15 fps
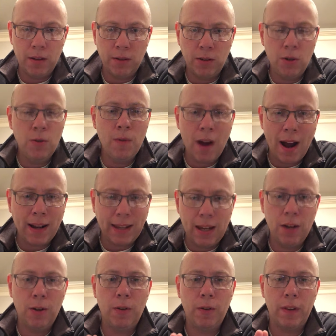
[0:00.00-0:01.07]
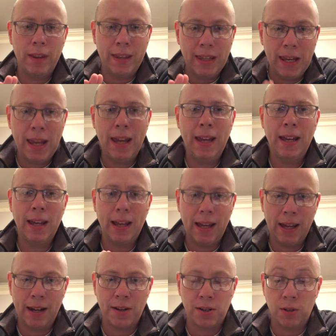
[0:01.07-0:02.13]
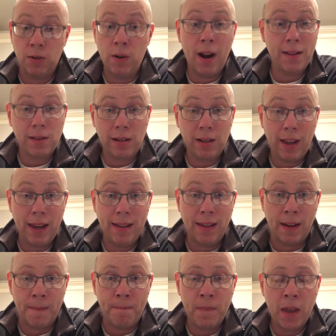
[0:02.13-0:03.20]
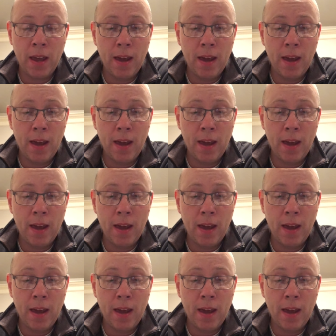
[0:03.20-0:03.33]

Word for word: Do not kill the innocent. Do not slay them.